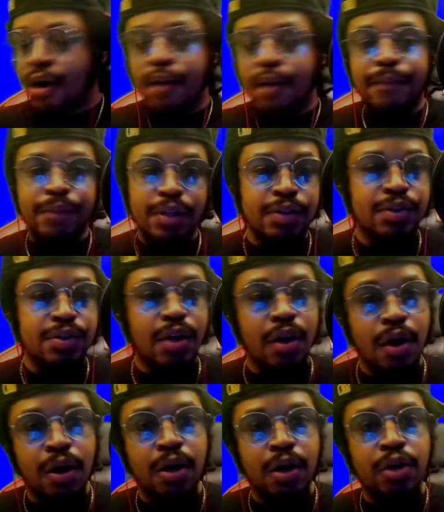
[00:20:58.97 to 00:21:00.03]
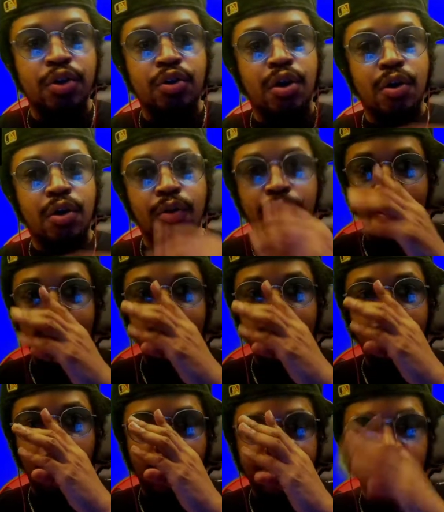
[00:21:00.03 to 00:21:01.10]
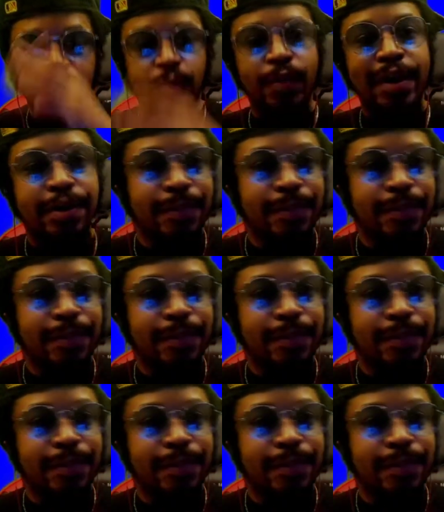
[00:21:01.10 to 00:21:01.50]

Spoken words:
These are, off the record,